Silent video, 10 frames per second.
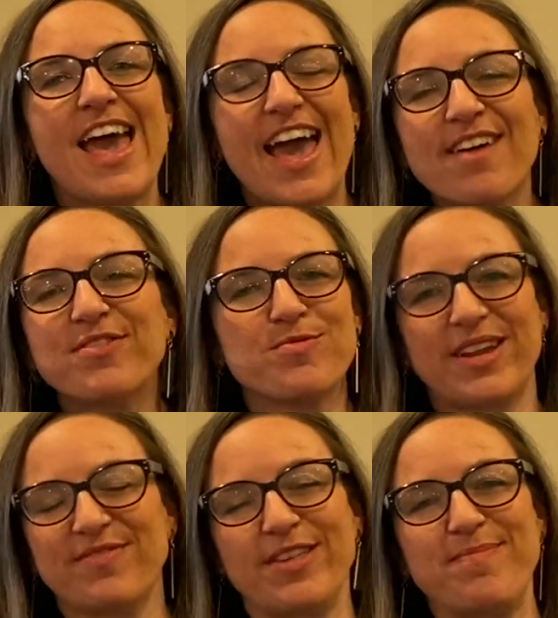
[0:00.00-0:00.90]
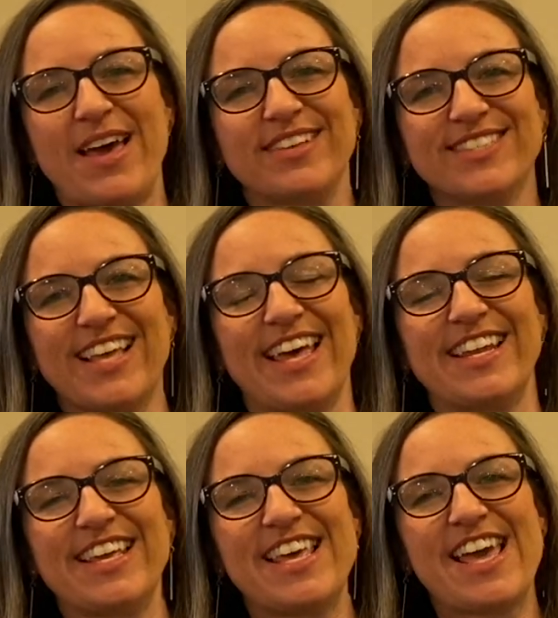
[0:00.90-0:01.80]
every one of them has said
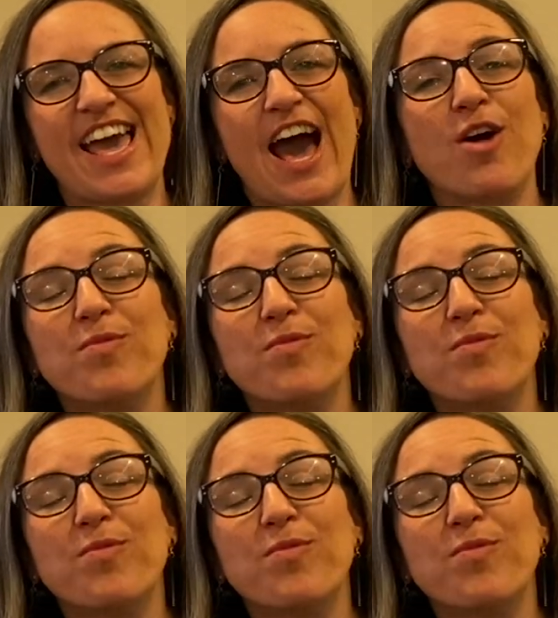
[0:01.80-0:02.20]
how